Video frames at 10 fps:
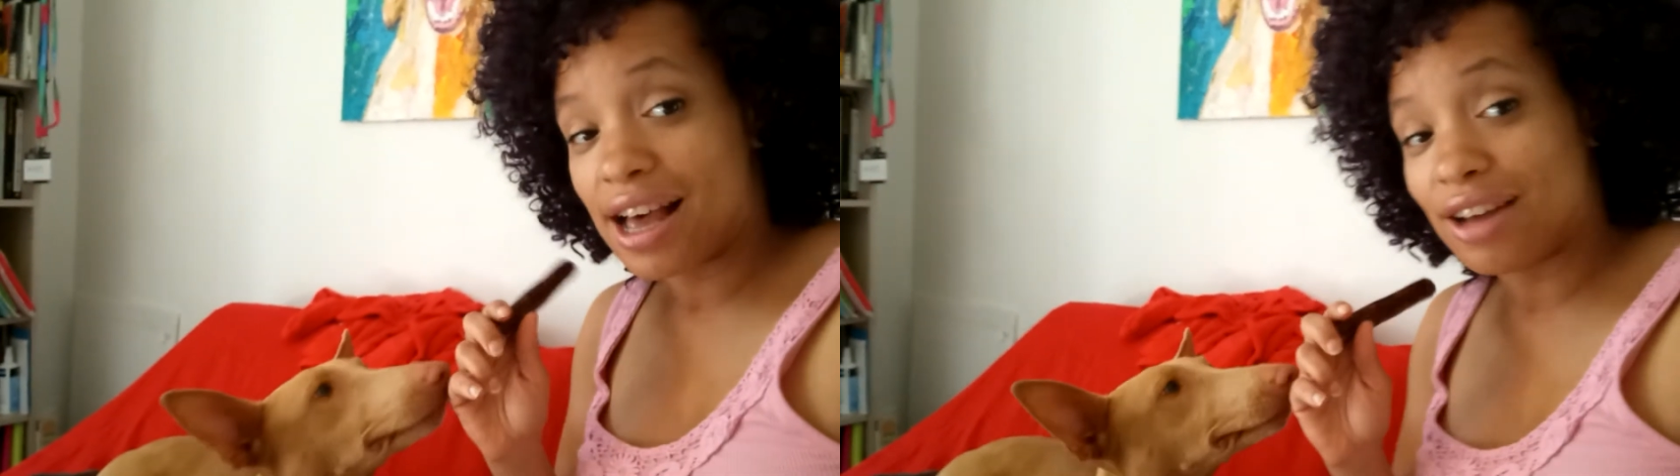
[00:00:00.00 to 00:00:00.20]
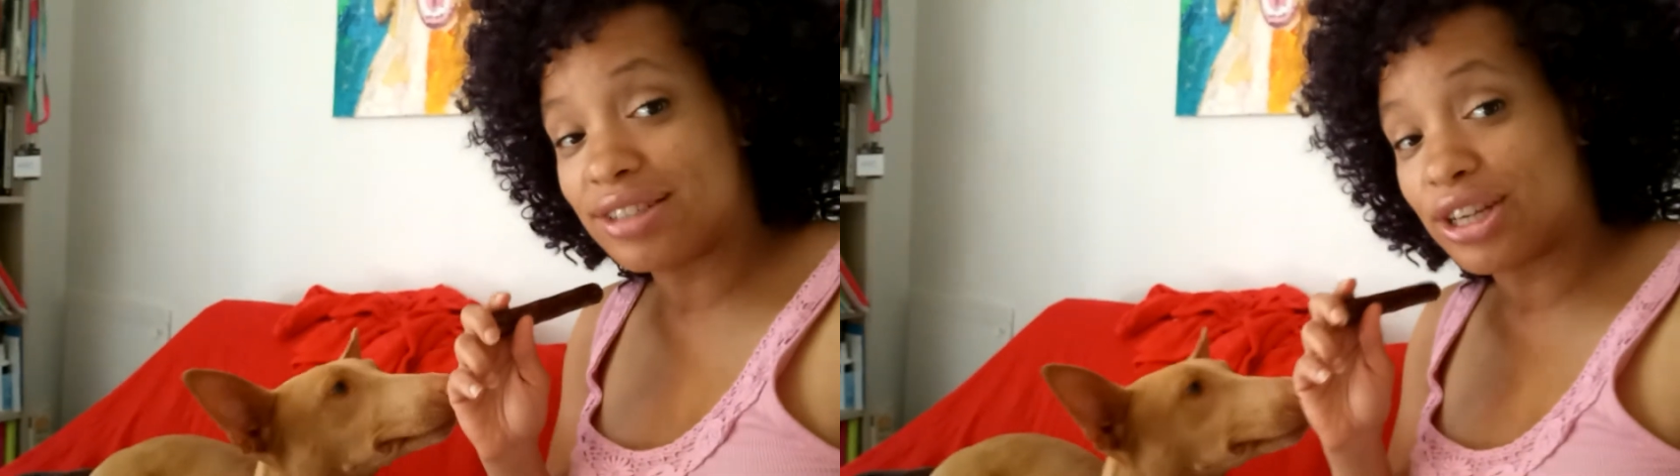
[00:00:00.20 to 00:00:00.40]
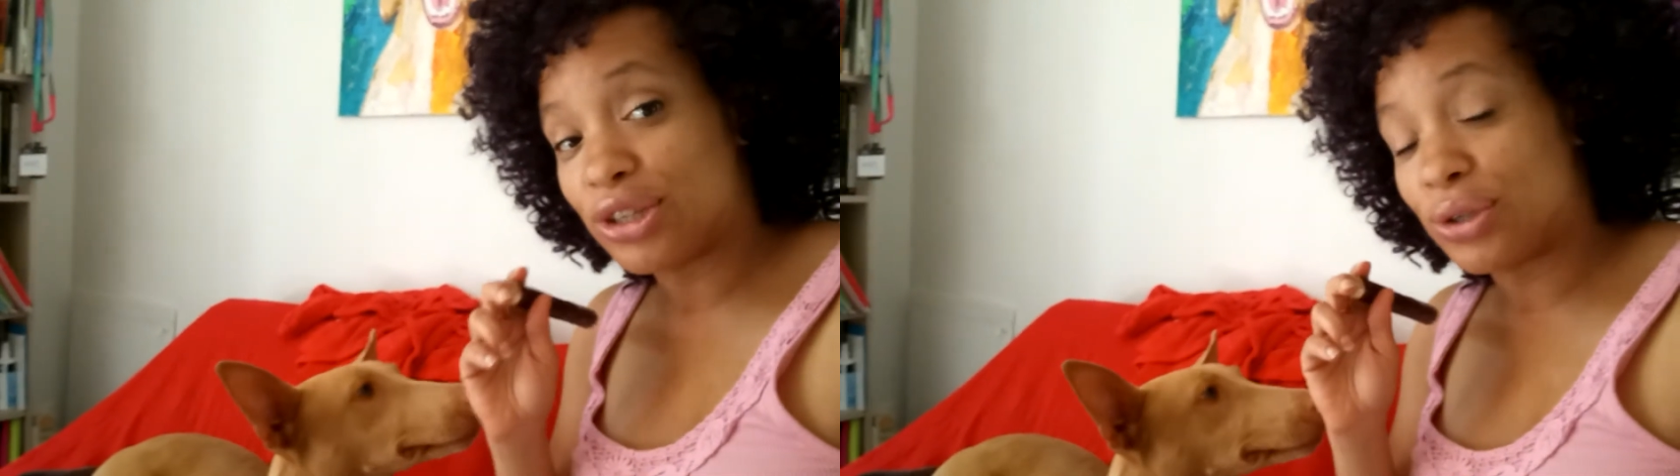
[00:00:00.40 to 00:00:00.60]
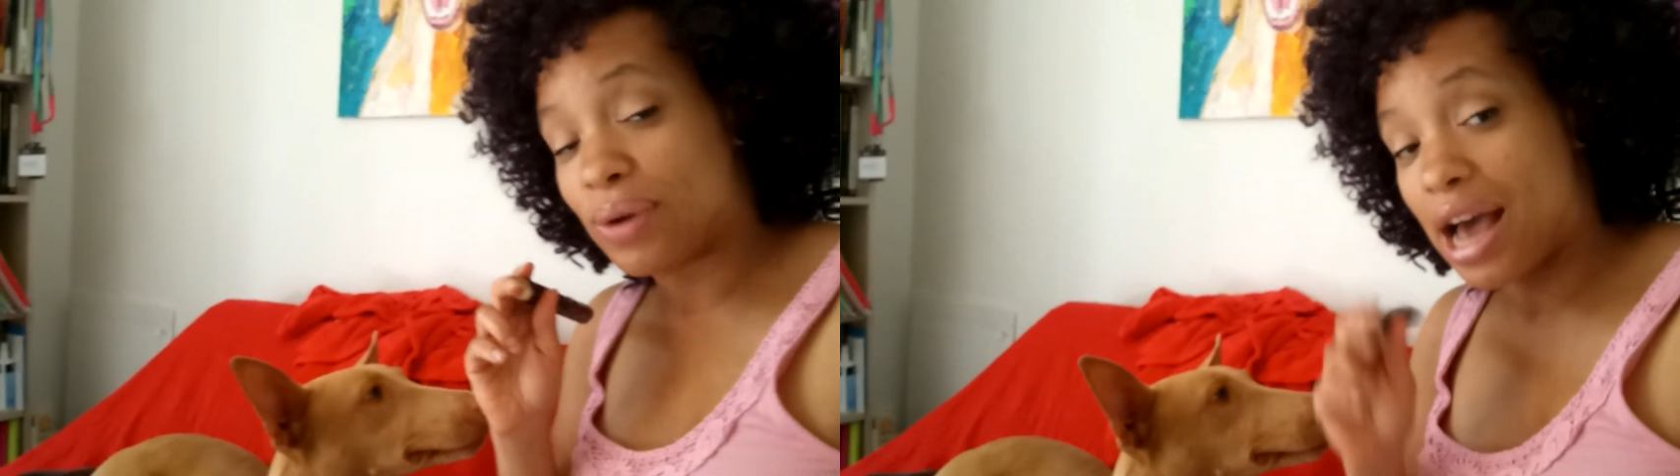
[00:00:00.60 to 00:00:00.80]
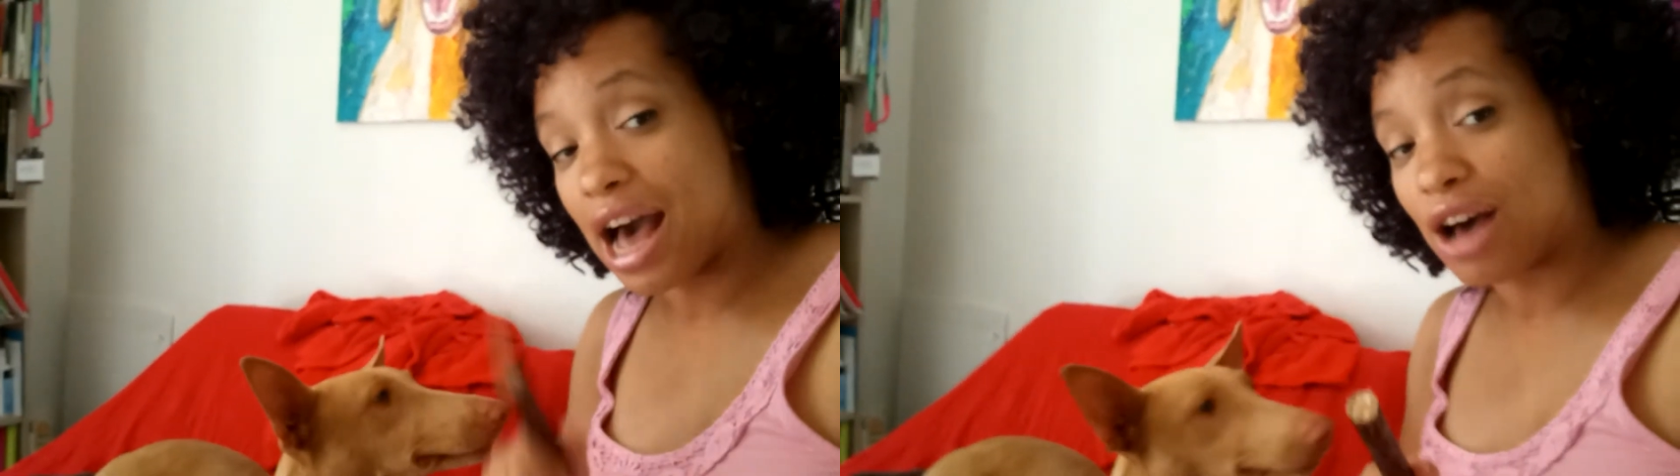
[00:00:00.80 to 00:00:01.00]
I'll tell you
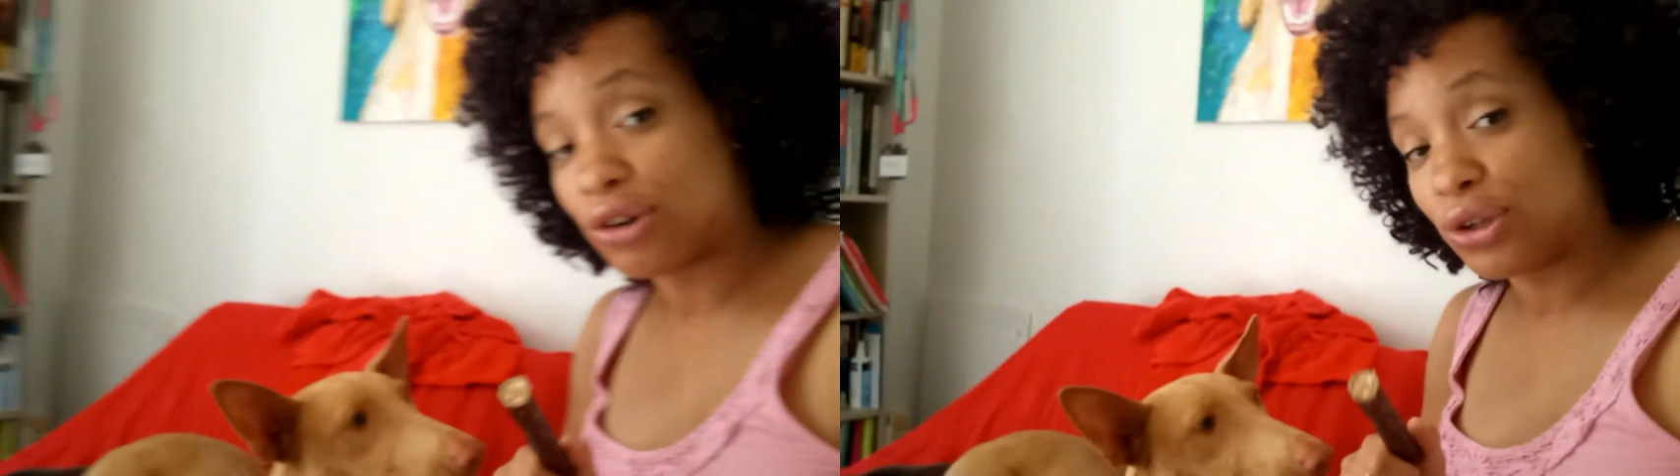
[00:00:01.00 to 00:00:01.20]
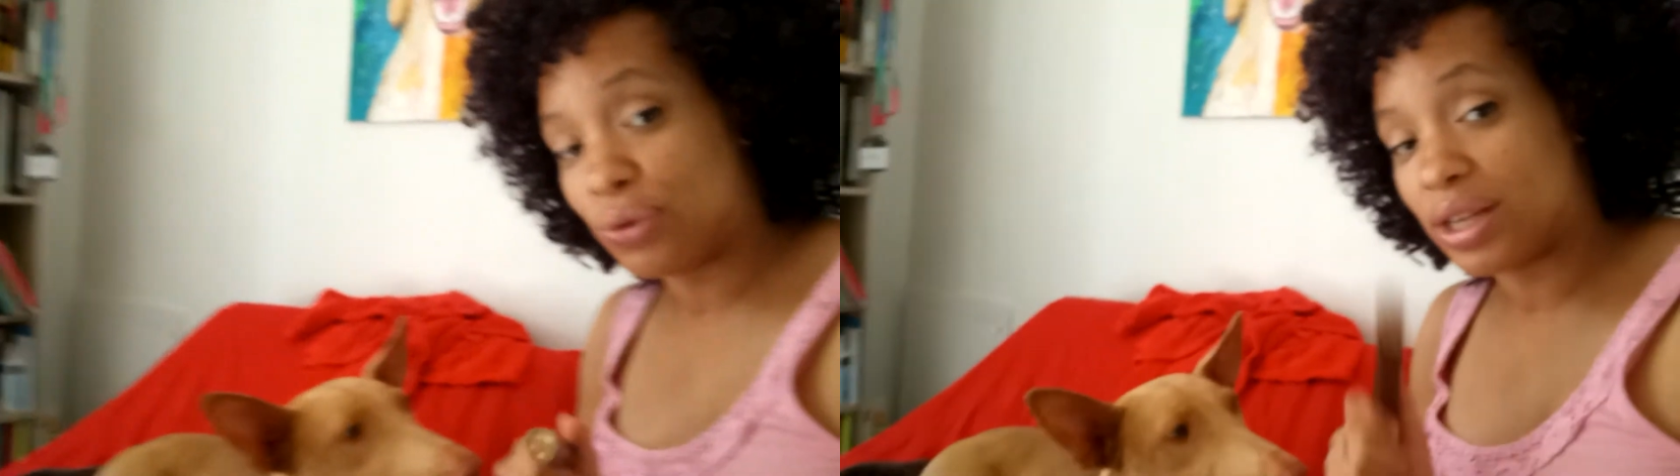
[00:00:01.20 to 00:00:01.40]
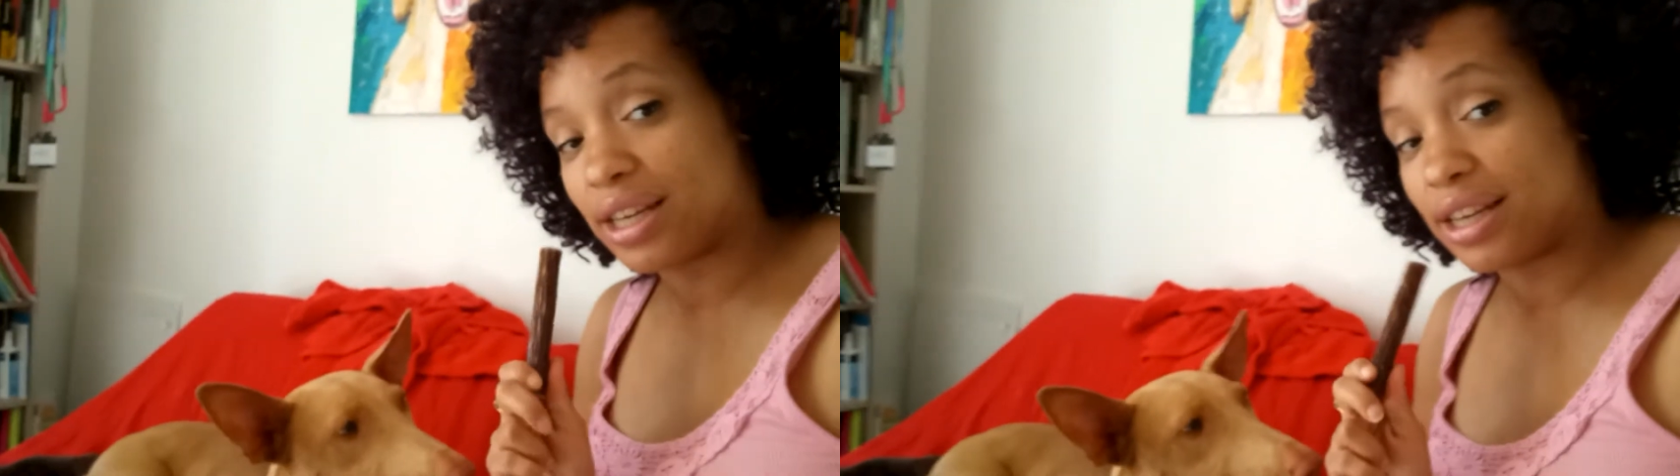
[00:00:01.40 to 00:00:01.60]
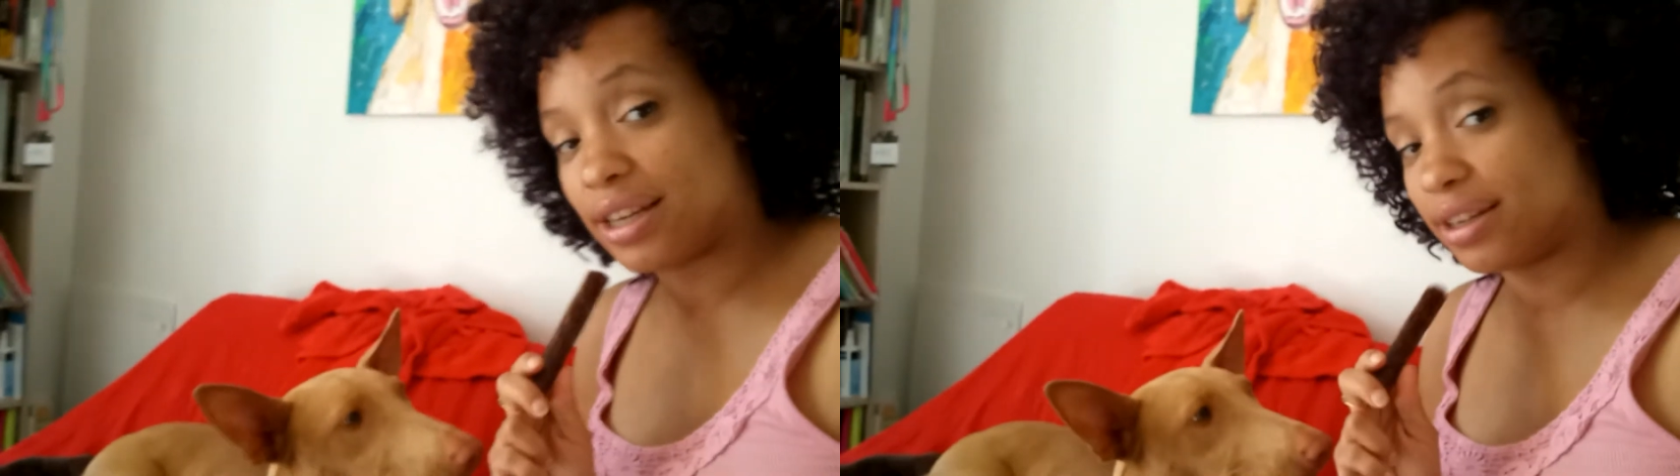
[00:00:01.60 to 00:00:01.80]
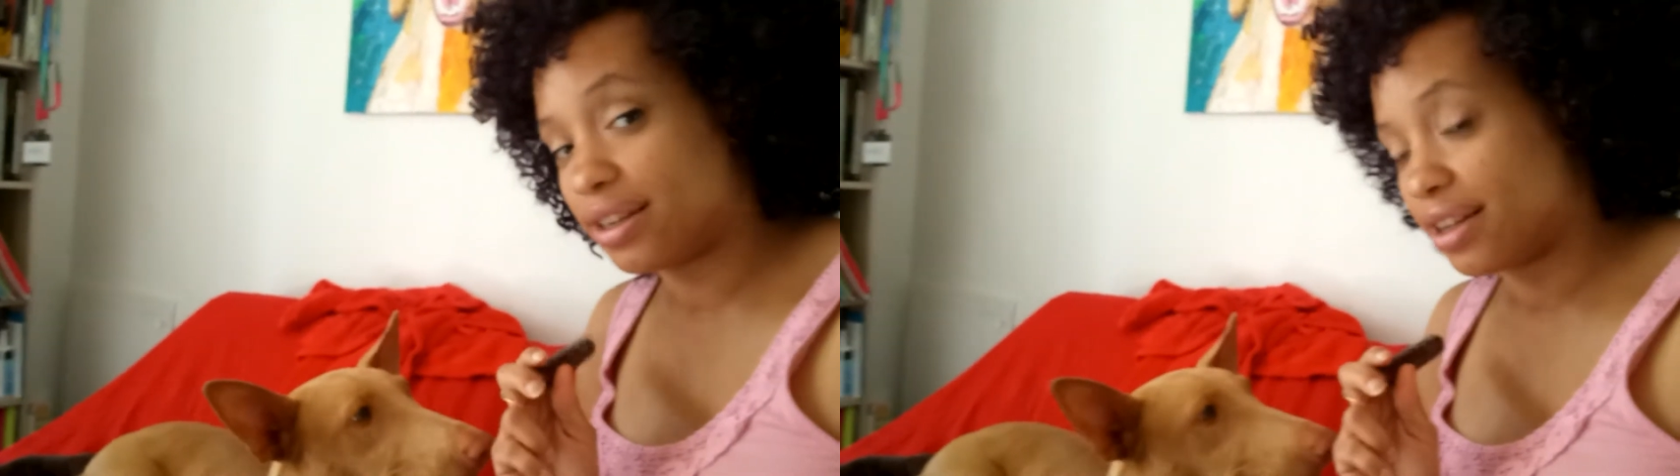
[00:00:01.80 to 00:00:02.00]
how you
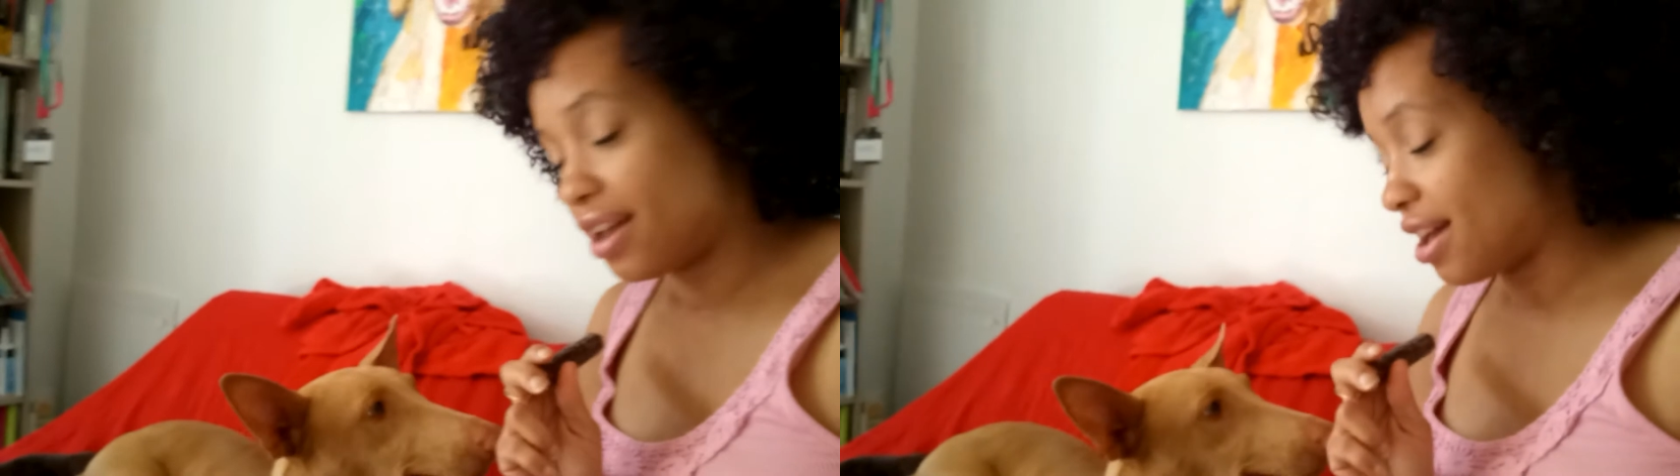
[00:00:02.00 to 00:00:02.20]
can